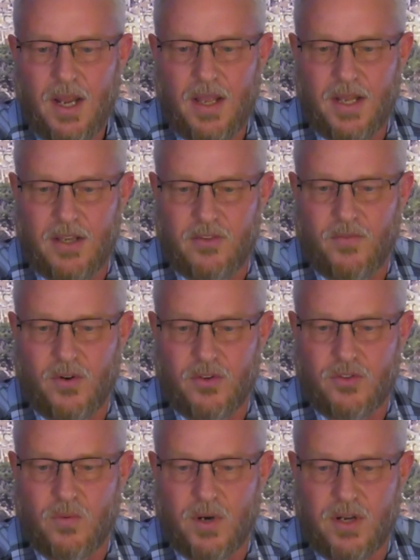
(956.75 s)
And that's
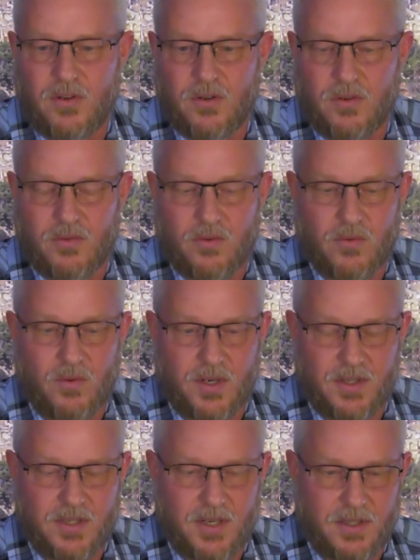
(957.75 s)
verse 22 through
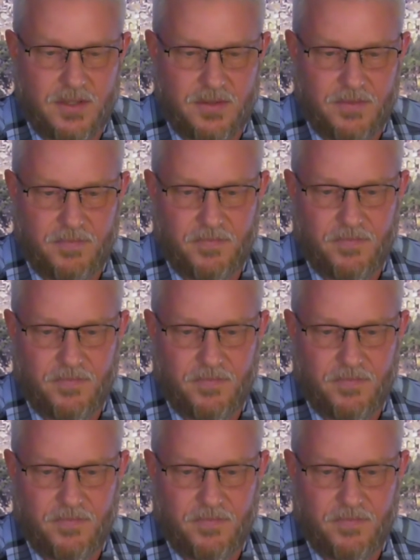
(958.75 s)
26.